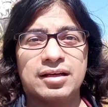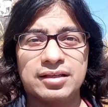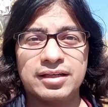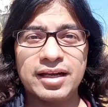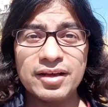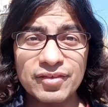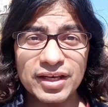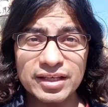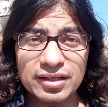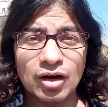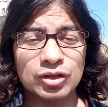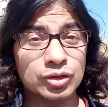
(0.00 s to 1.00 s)

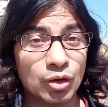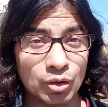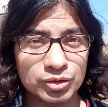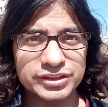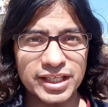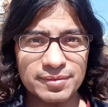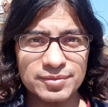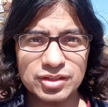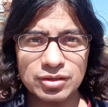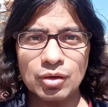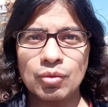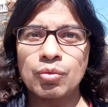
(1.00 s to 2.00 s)
living on your own terms,
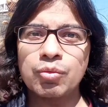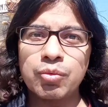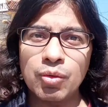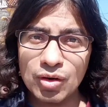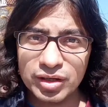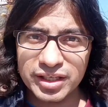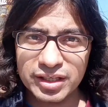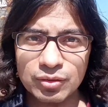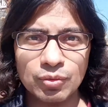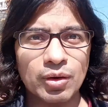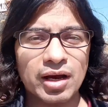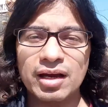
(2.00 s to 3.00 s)
working
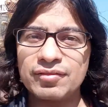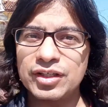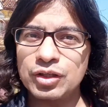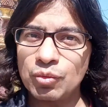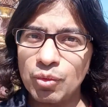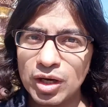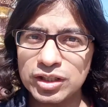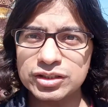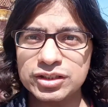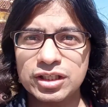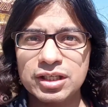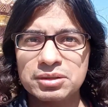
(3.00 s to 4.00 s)
wherever you want,
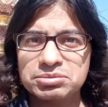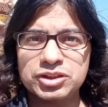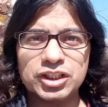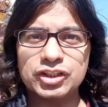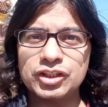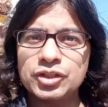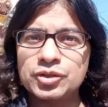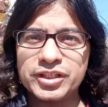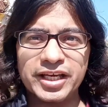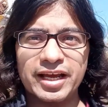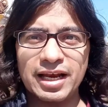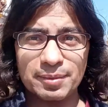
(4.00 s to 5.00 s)
just
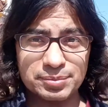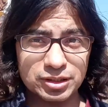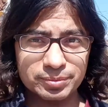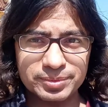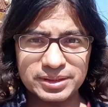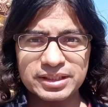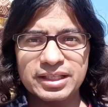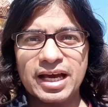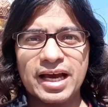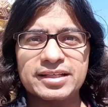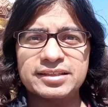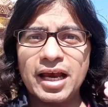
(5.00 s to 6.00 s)
using a laptop,
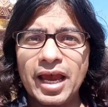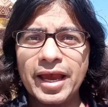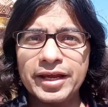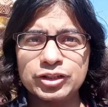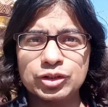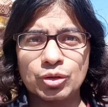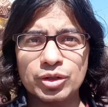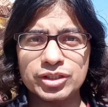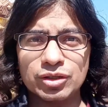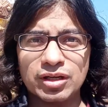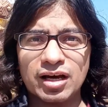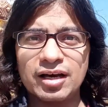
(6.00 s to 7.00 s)
and enjoy your
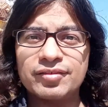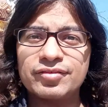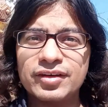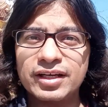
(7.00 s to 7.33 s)
life,